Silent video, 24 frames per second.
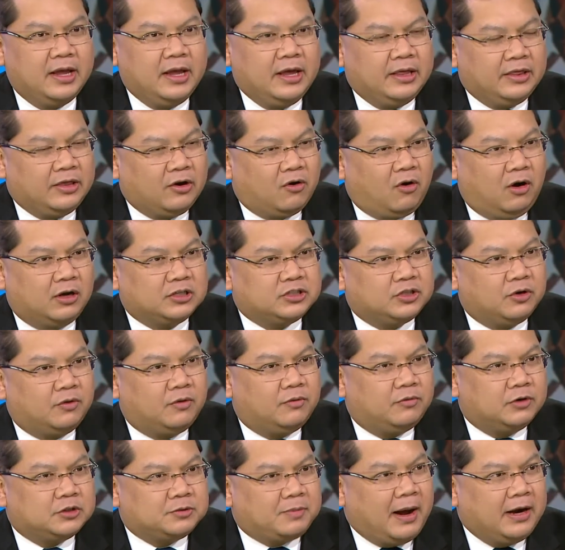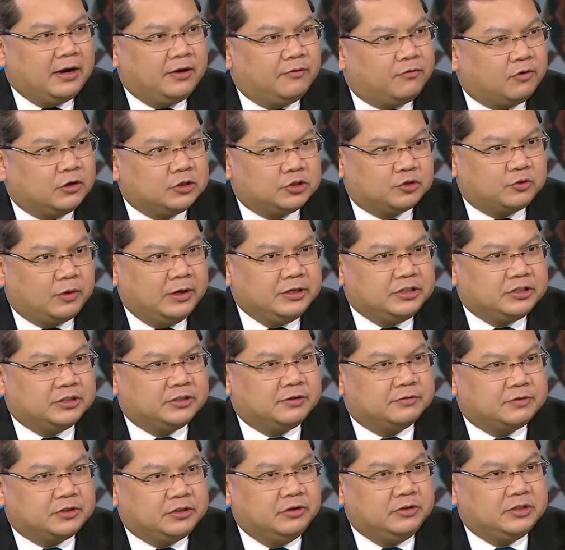They're also responding to frustrations of
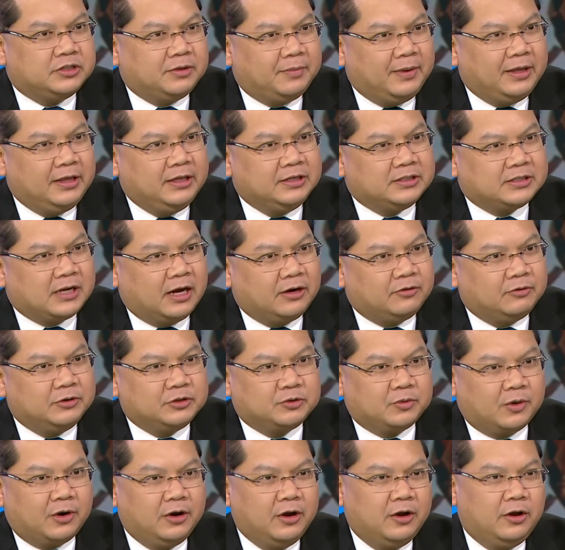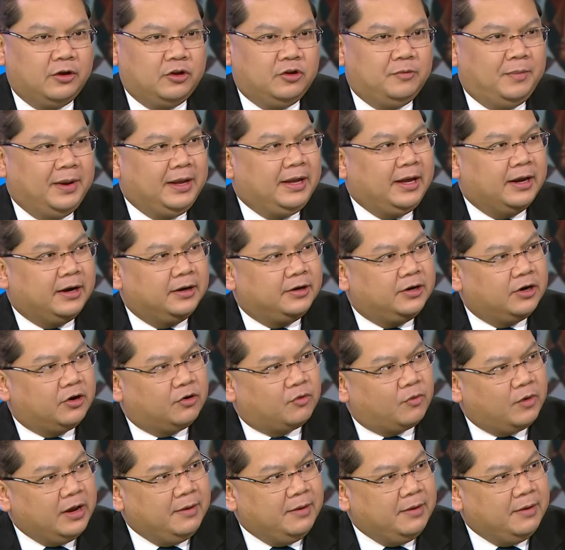students in many of these countries where you may get a degree,